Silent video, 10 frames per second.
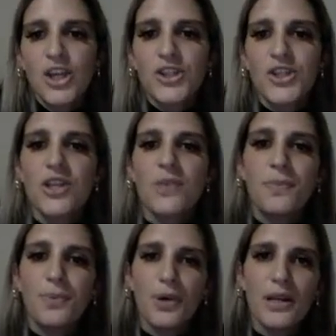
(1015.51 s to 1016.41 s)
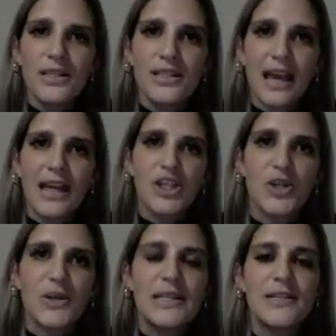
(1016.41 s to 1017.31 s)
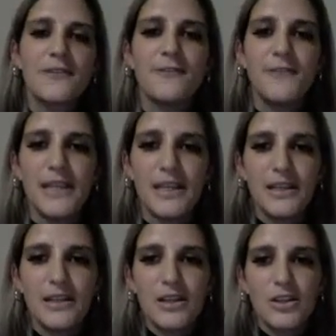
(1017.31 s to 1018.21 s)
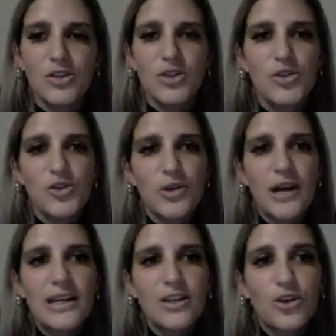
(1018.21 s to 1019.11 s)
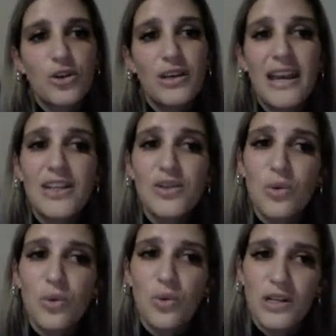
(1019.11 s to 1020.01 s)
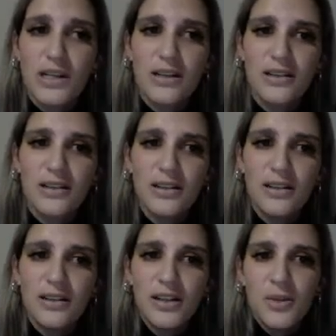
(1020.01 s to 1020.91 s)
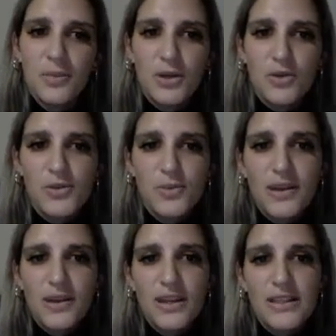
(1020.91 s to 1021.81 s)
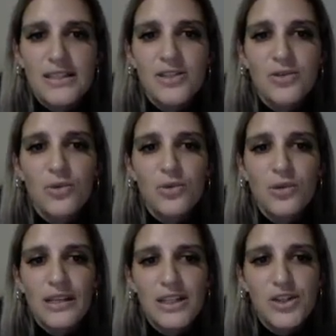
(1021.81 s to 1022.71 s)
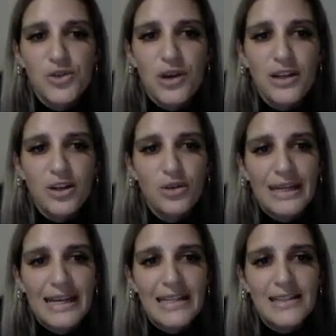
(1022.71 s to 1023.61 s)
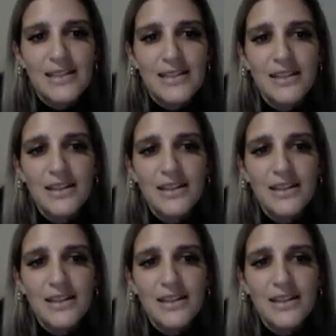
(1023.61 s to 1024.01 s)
So the prince had to intervene to try and create order, because where there's disorder, he's trying to create